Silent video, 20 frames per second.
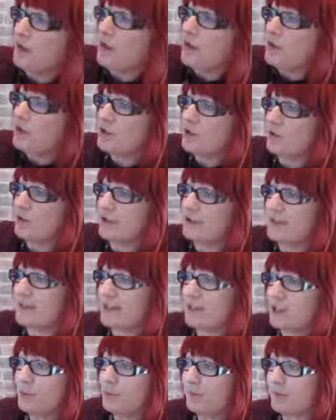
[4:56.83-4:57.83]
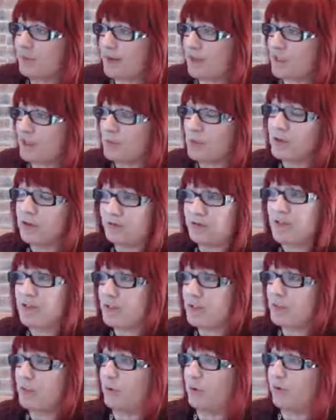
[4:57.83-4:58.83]
So set up a Facebook, the first of
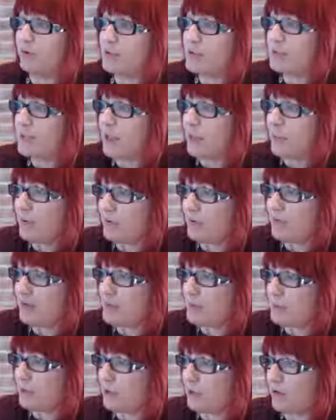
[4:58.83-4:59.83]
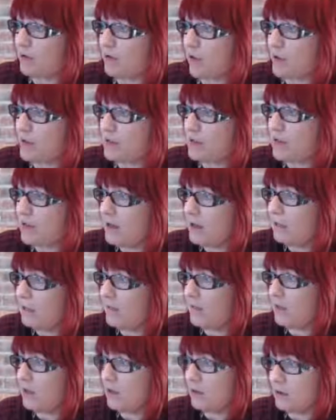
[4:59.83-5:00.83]
the month, set up a Facebook event for
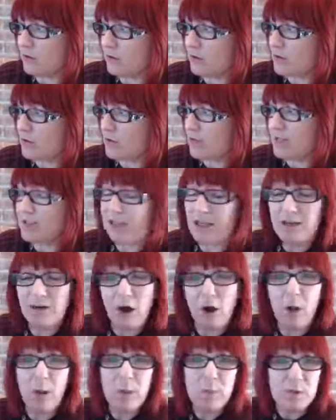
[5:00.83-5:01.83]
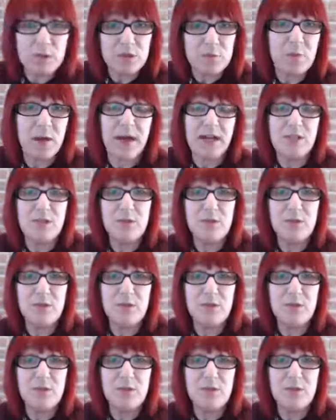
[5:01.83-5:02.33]
your hostess and all the booked parties.